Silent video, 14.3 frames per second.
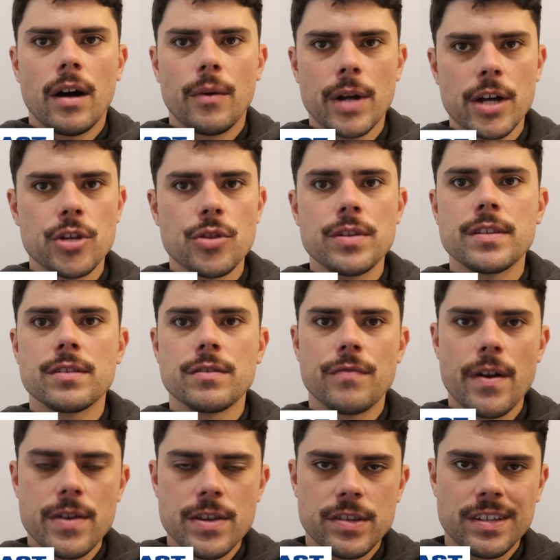I would argue this is a
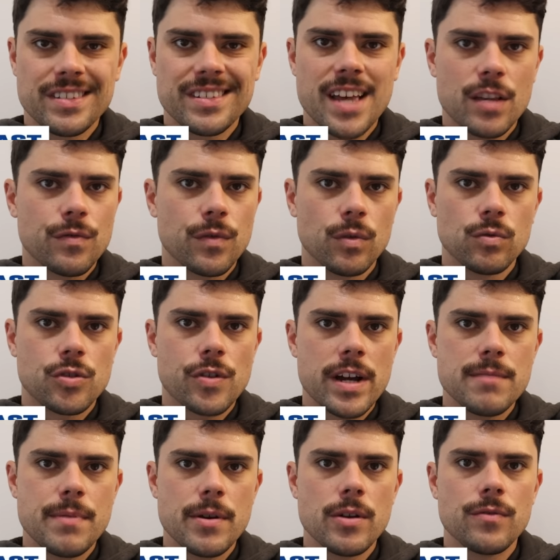very successful
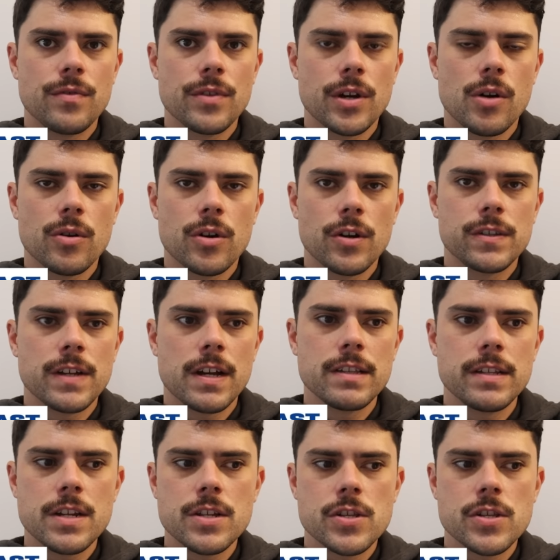trade period for the Gold Coast Suns